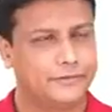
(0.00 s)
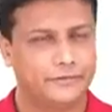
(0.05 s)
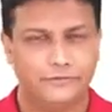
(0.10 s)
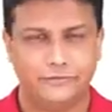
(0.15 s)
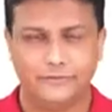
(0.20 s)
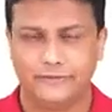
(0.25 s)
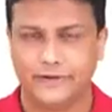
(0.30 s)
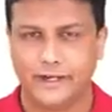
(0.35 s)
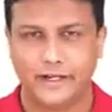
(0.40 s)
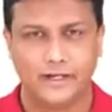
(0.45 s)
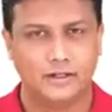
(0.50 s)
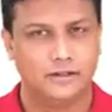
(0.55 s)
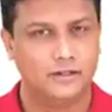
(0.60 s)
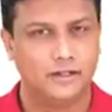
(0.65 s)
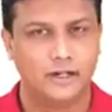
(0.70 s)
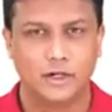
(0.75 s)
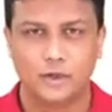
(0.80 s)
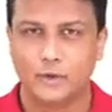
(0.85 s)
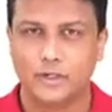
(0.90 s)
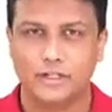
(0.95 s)
Fine. They
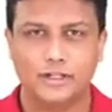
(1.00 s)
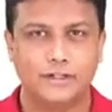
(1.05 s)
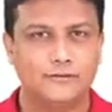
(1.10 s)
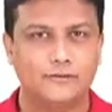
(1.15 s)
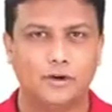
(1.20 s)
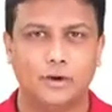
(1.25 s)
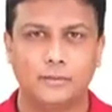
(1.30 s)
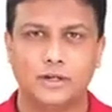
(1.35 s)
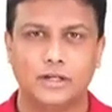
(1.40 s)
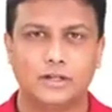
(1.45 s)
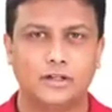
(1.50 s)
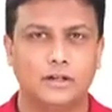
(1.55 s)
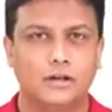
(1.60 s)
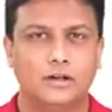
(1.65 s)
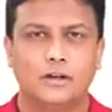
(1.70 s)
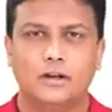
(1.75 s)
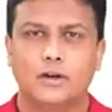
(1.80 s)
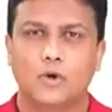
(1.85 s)
are together forming the